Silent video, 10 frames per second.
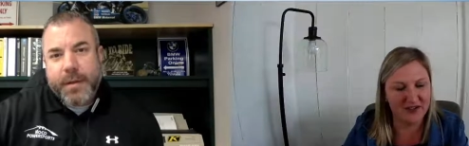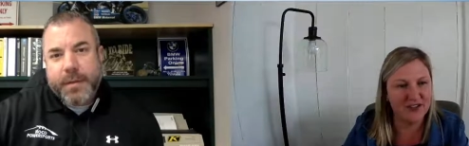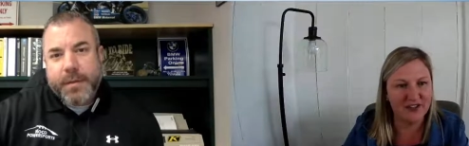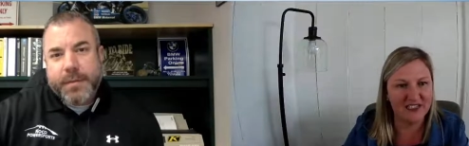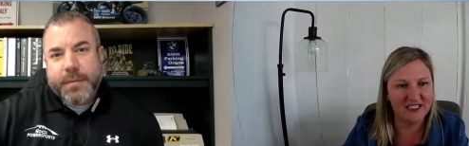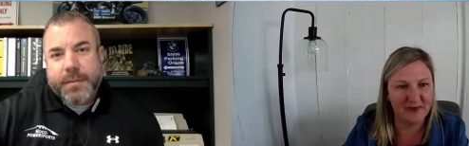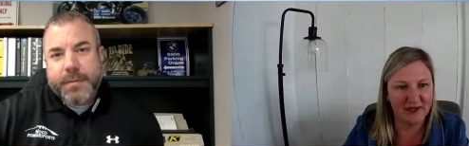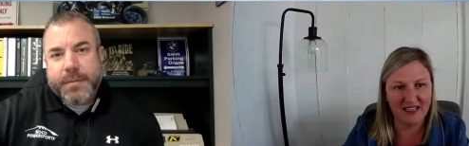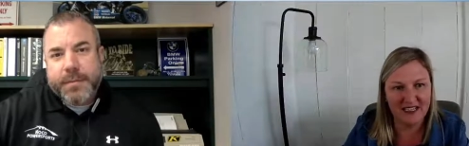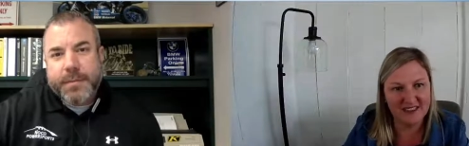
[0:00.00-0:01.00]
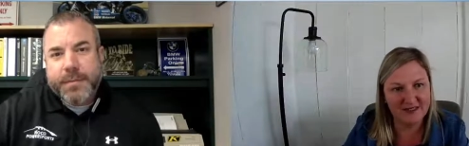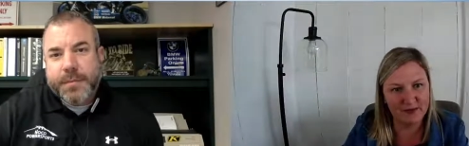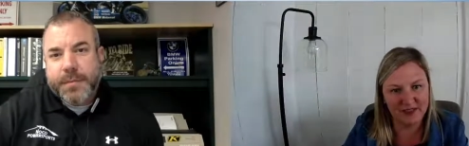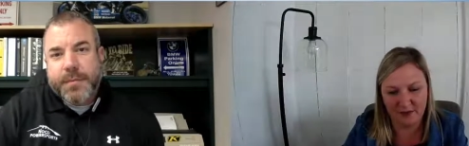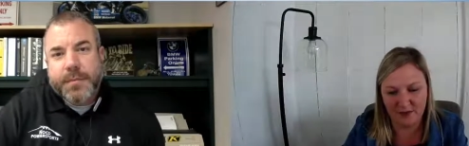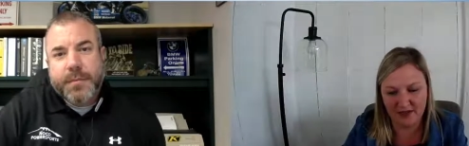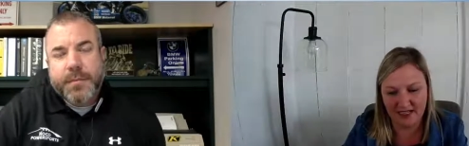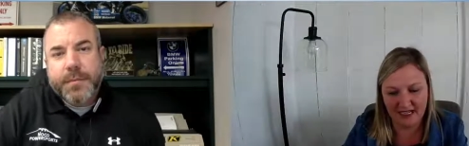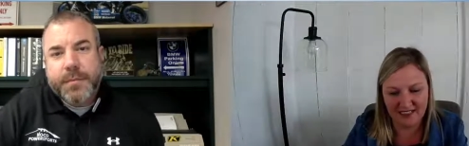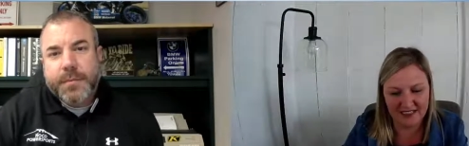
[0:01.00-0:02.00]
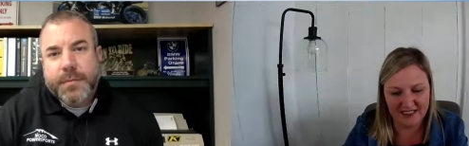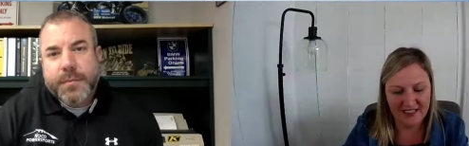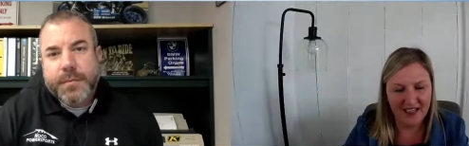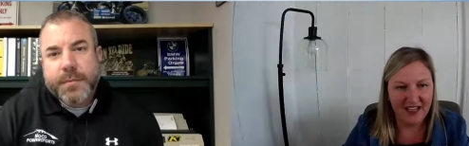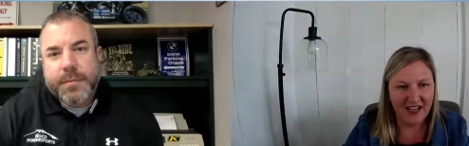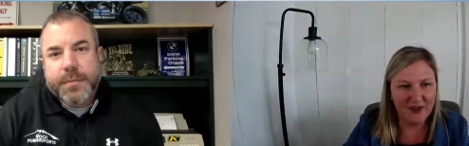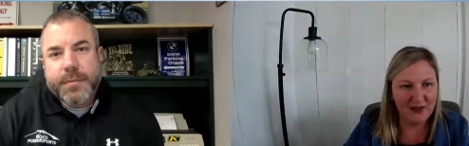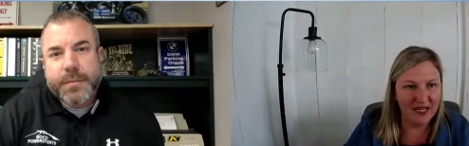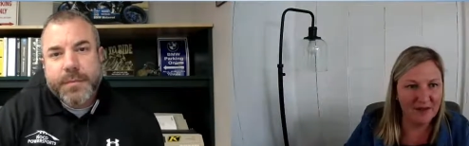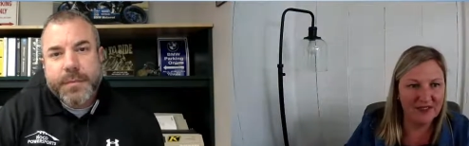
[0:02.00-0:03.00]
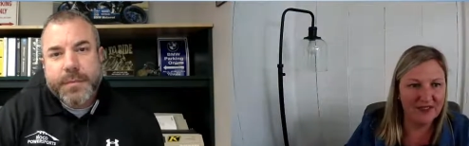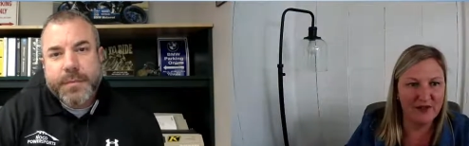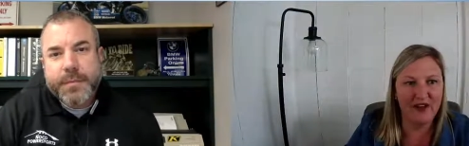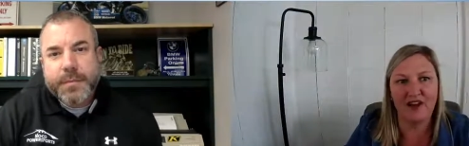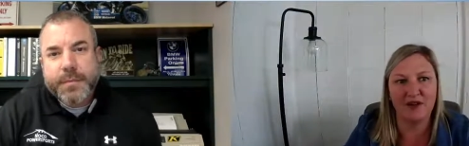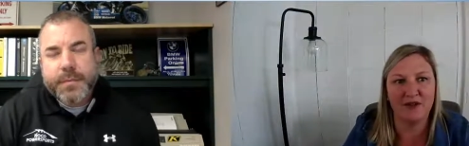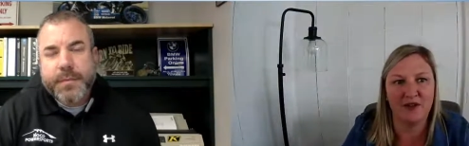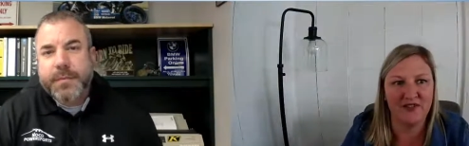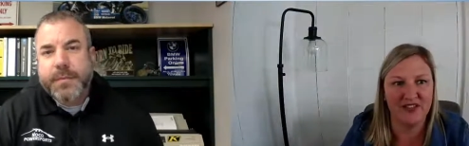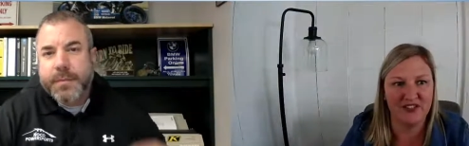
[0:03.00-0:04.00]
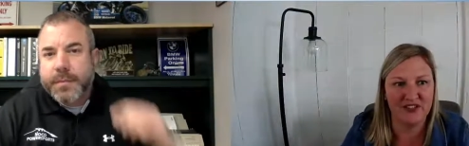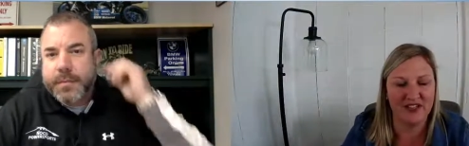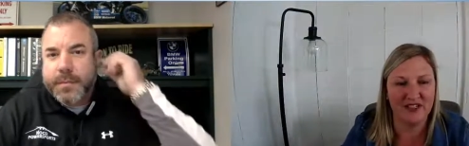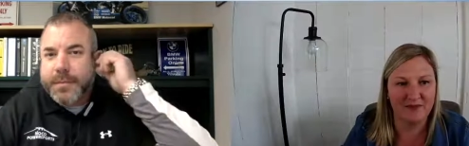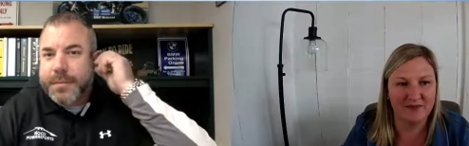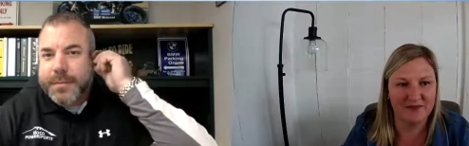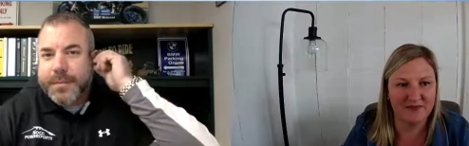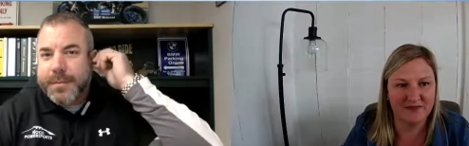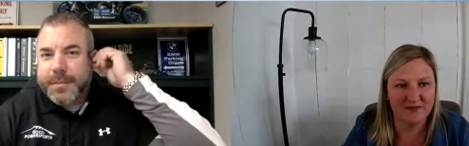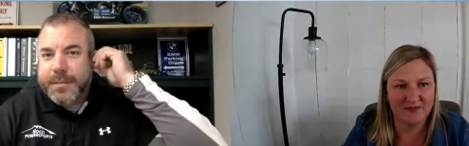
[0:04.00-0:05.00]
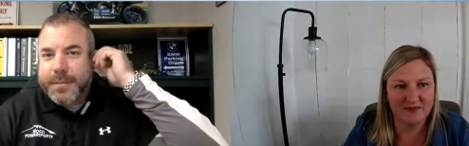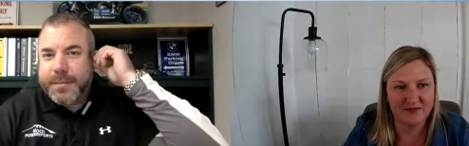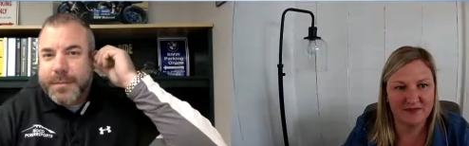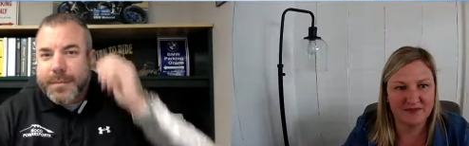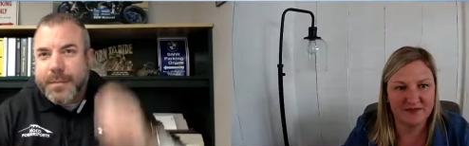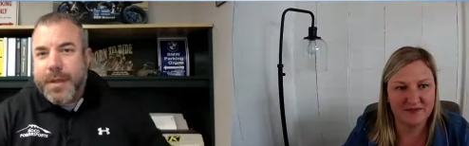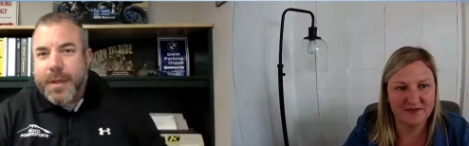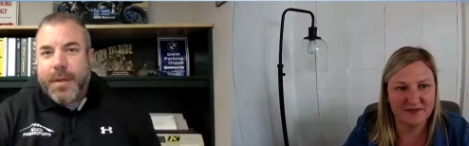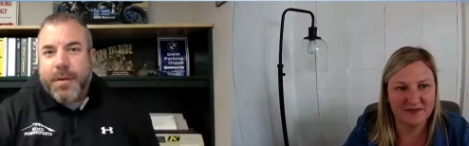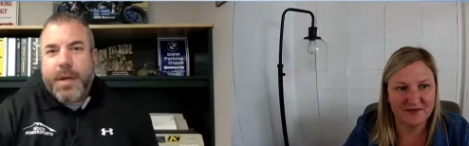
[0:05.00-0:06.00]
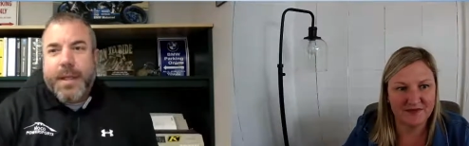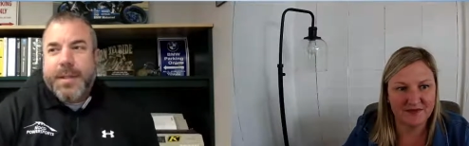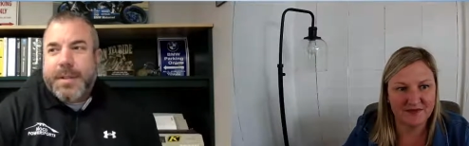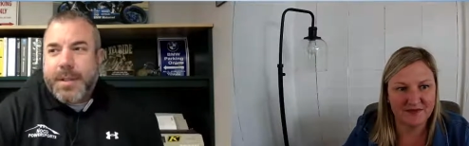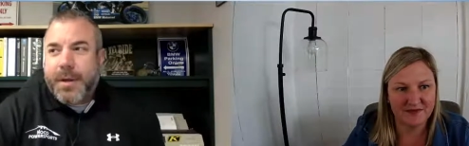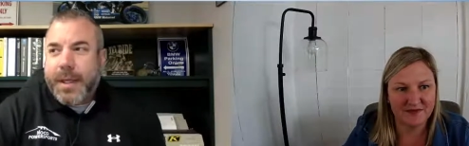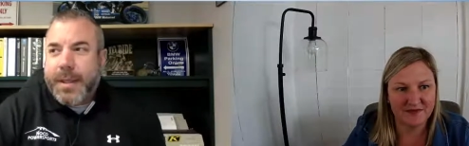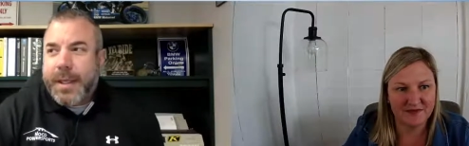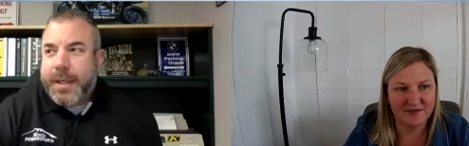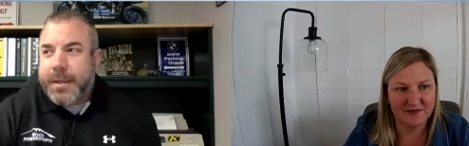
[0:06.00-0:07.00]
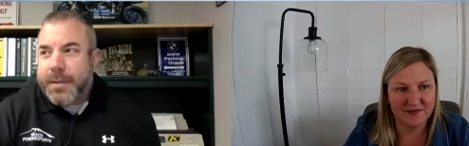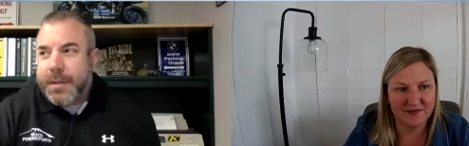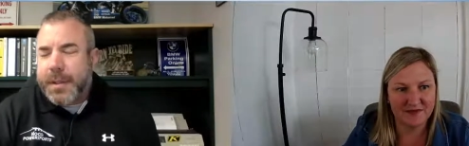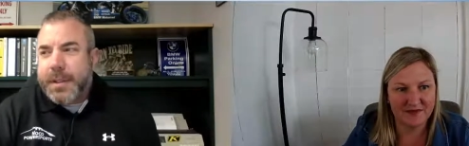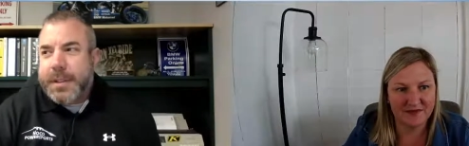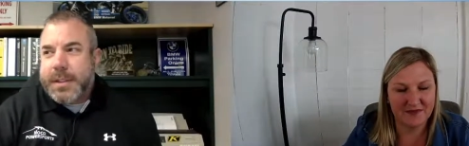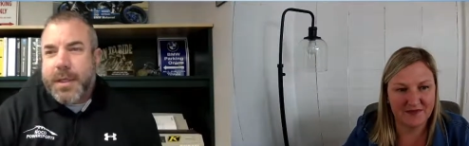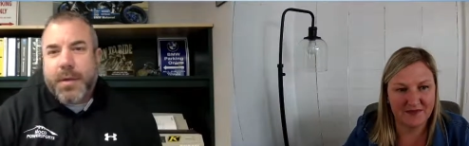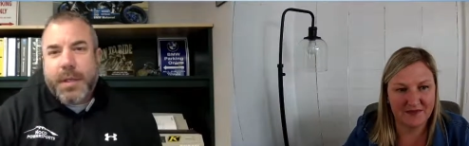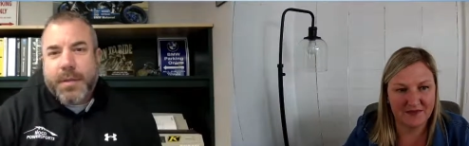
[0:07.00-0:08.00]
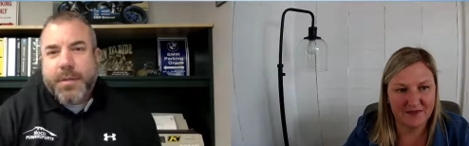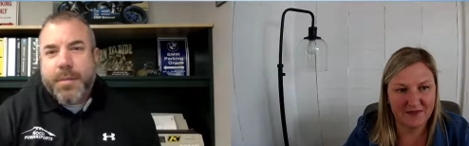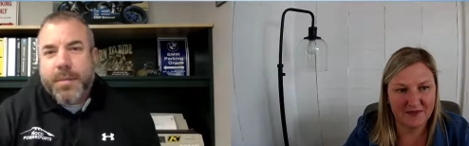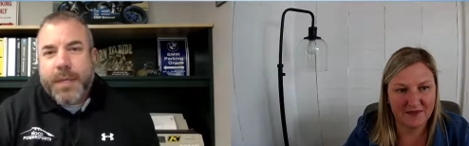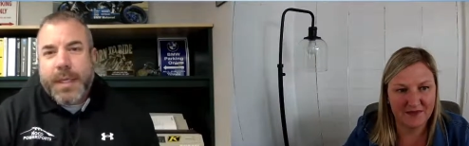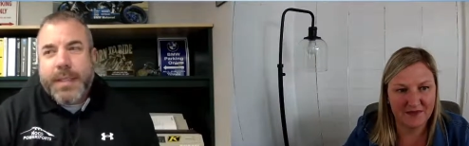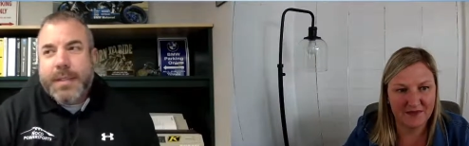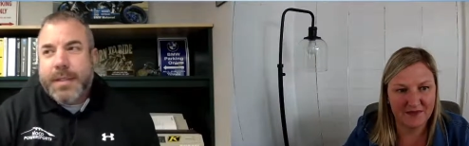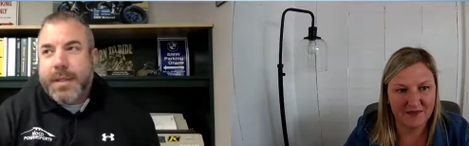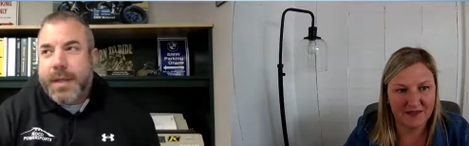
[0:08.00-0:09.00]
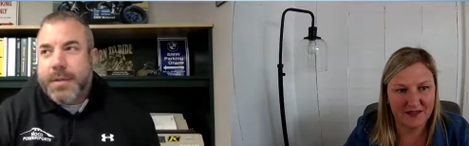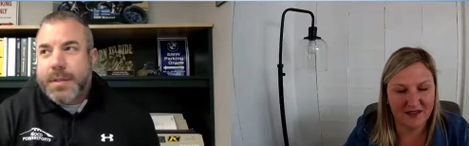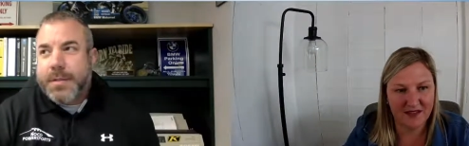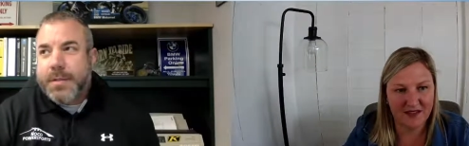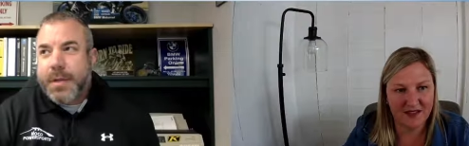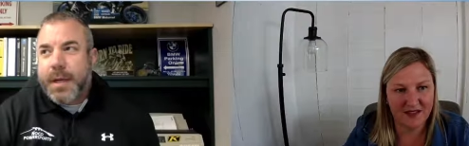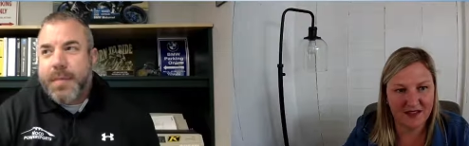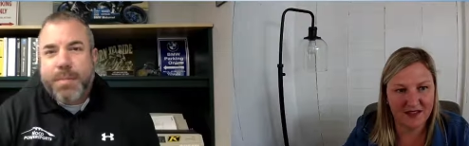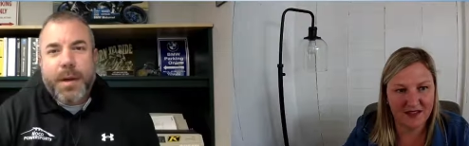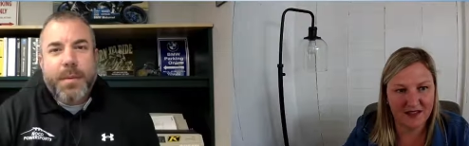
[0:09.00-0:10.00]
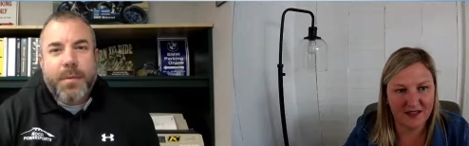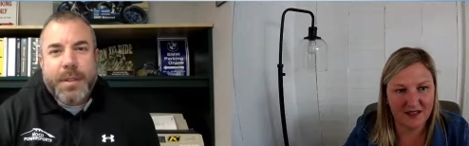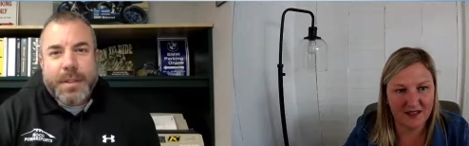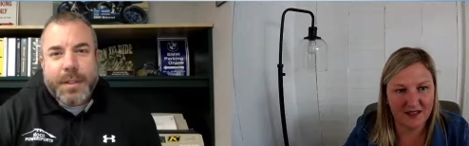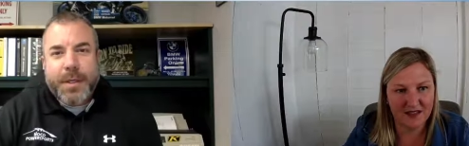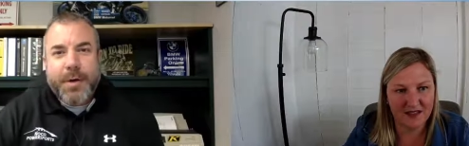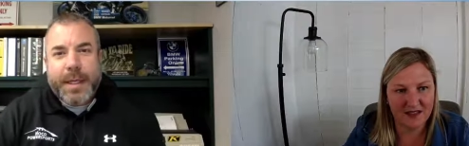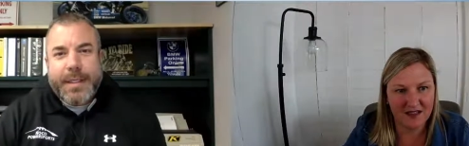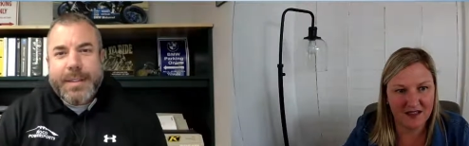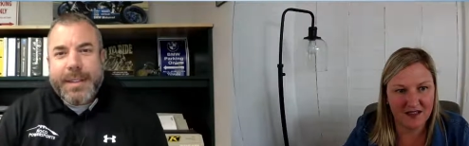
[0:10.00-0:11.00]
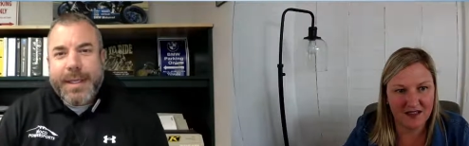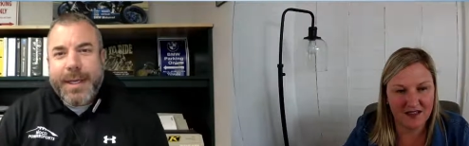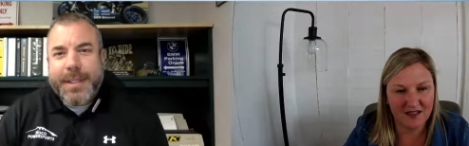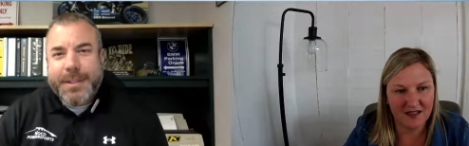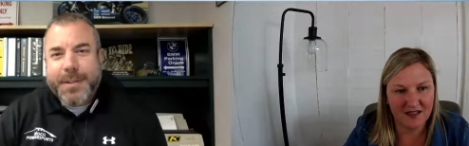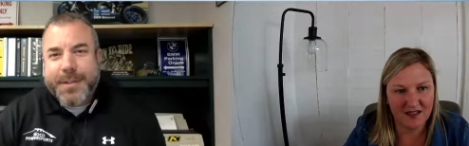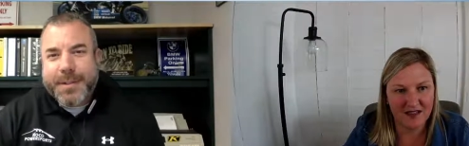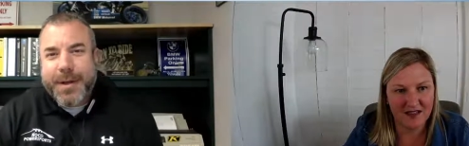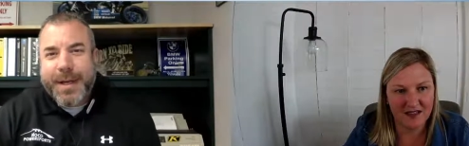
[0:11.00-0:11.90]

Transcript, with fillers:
Speaker 1: your your experience with the Marines, and how you came into the automotive industry.
Speaker 2: Well, so I think just going through the Marines, I was I probably wasn't the greatest teenager, so